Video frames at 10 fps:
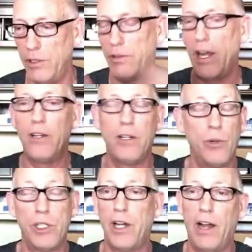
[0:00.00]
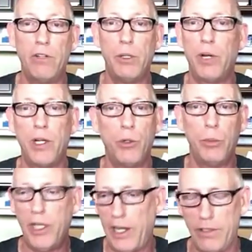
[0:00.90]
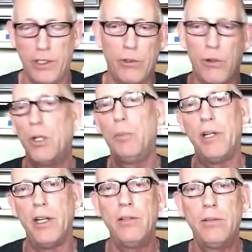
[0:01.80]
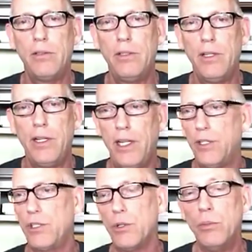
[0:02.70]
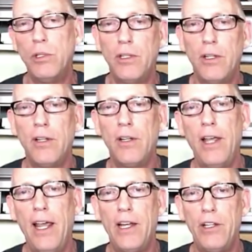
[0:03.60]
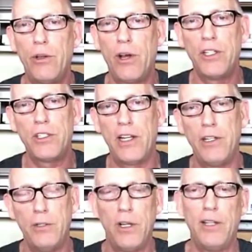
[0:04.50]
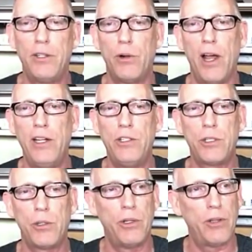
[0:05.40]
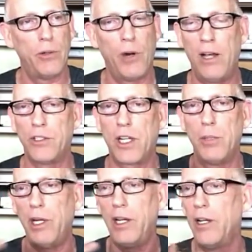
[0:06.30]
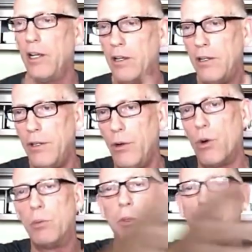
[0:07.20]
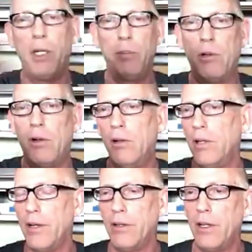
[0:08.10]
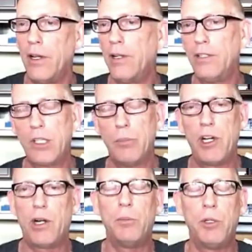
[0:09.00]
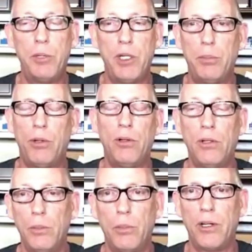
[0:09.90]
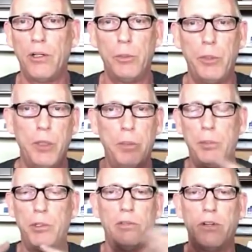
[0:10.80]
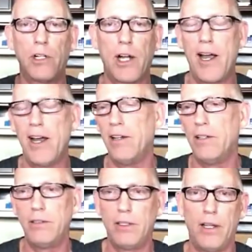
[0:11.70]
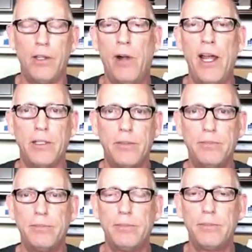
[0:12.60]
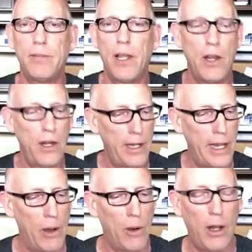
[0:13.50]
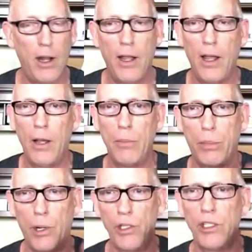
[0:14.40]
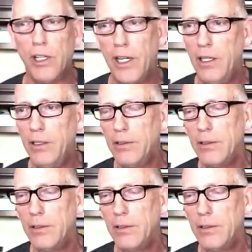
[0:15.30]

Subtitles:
an event in which everybody would be having their own opinion, he assumed. And he thought it said unite the right, so he thought, well, it's going to be normal people and some terrible people, but it'll be people of all kind on the right. Now, personally,